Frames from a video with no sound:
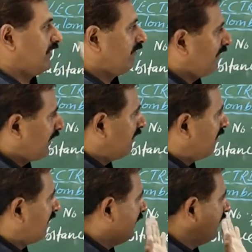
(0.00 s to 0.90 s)
Very,
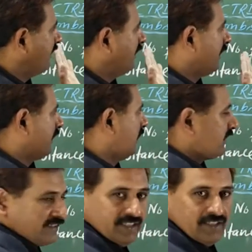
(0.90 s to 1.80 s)
very interesting.
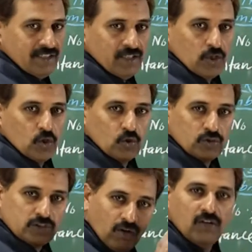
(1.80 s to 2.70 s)
See, to
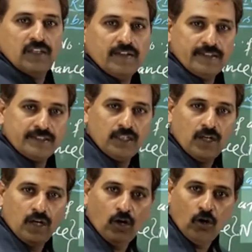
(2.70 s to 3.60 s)
solve this,
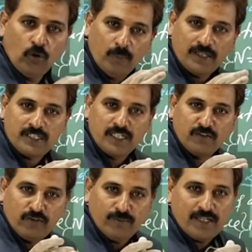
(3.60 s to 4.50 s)
how much
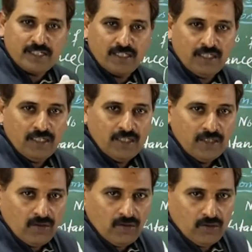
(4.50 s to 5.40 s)
information
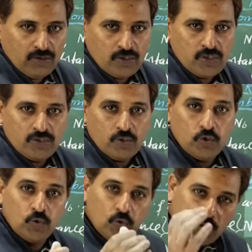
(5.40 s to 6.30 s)

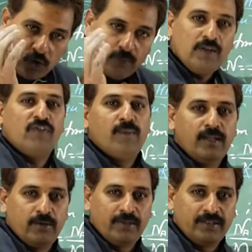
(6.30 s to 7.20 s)
you should be
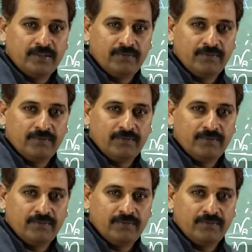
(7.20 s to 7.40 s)
familiar with.